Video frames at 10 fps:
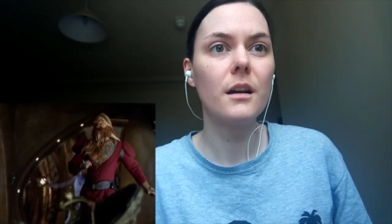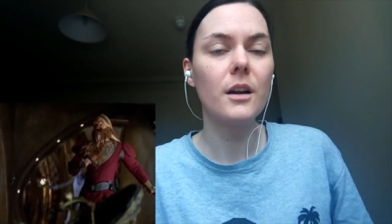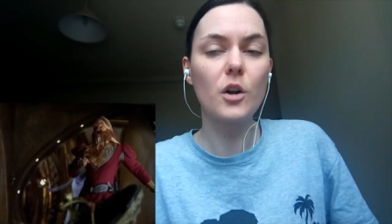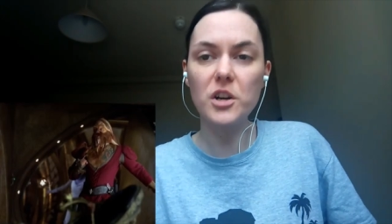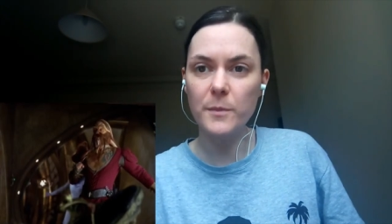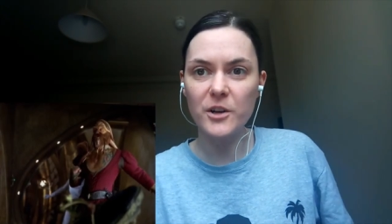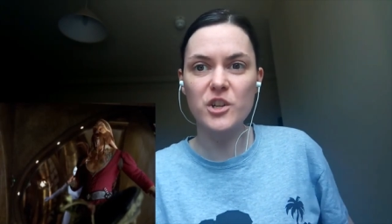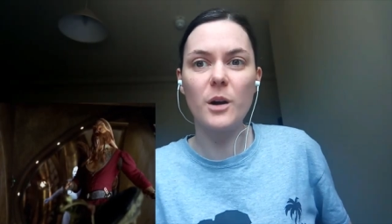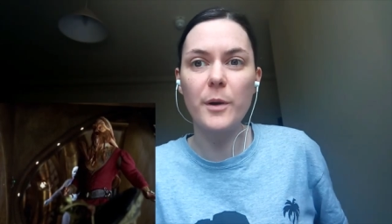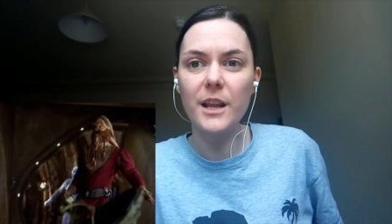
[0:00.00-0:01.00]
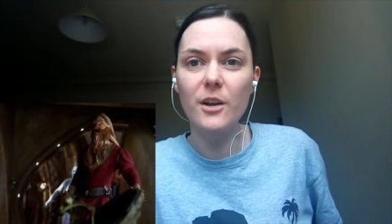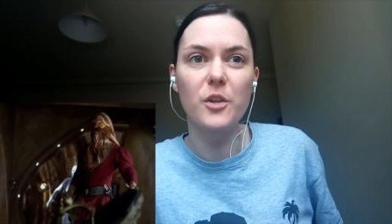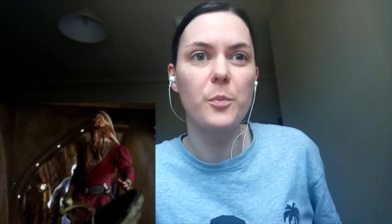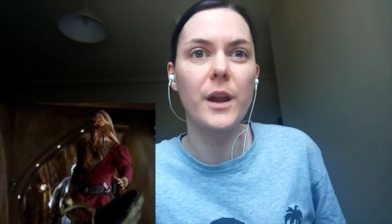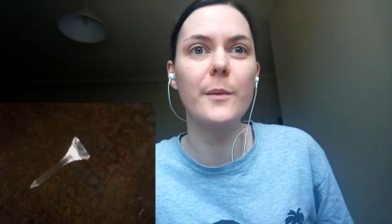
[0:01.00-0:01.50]
God, imagine how many
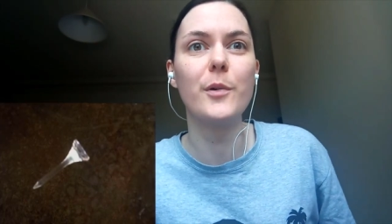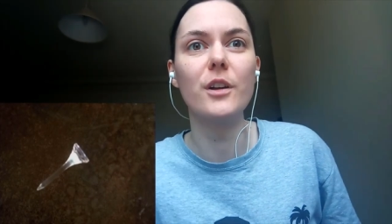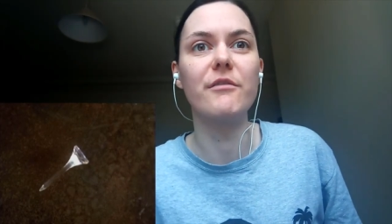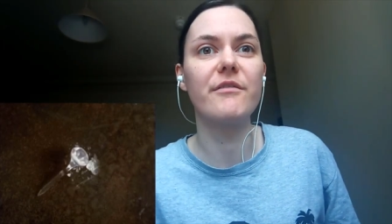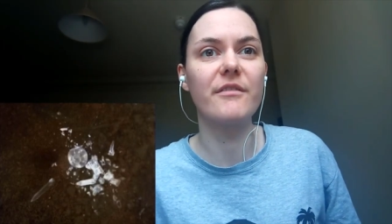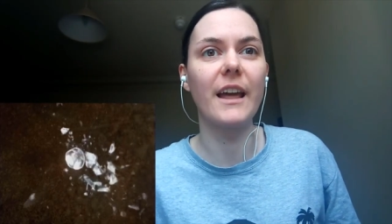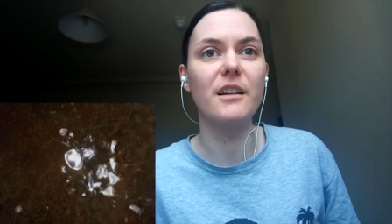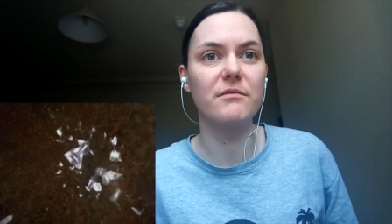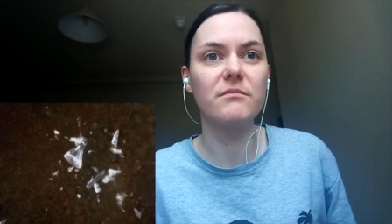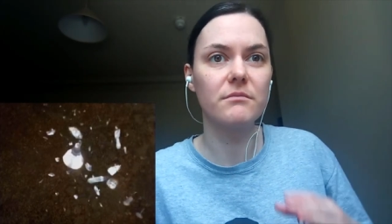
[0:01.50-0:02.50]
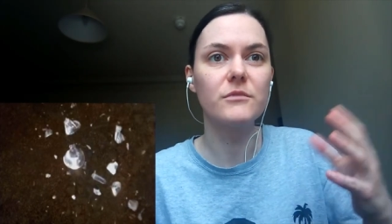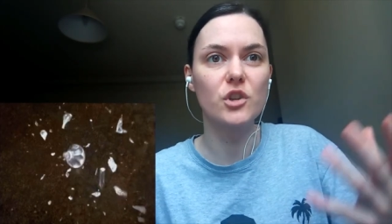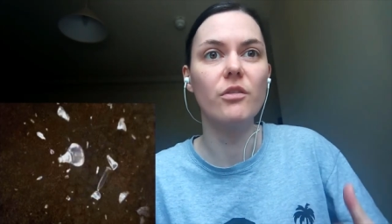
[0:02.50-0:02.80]
other people have, like, done